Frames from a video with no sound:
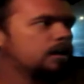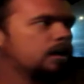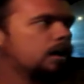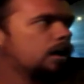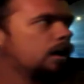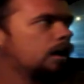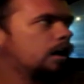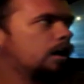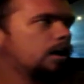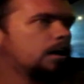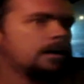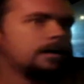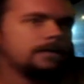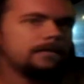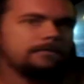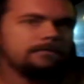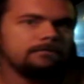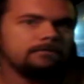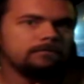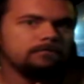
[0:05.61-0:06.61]

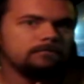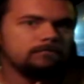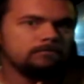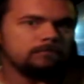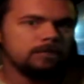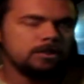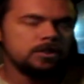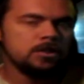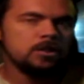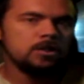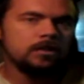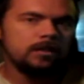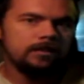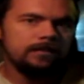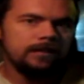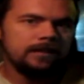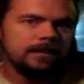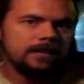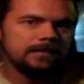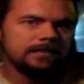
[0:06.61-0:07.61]
Be sure to leave
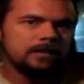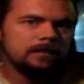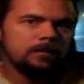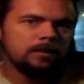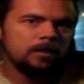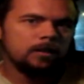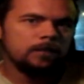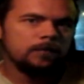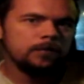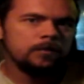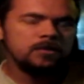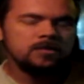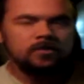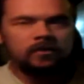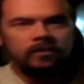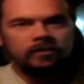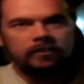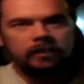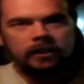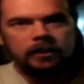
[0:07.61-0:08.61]
a like down below if you're
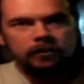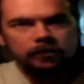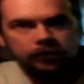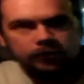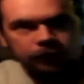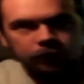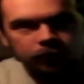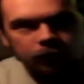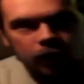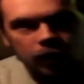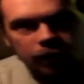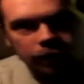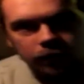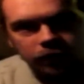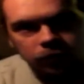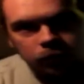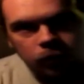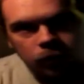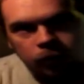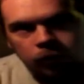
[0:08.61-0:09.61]
enjoying the video, subscribe for
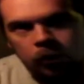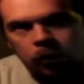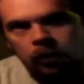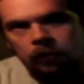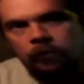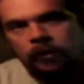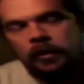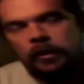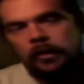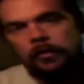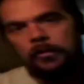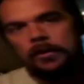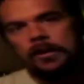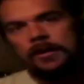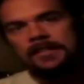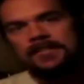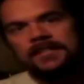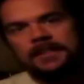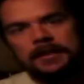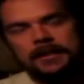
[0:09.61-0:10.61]
some more Pokemon Go
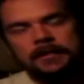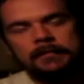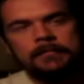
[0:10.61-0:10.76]
content,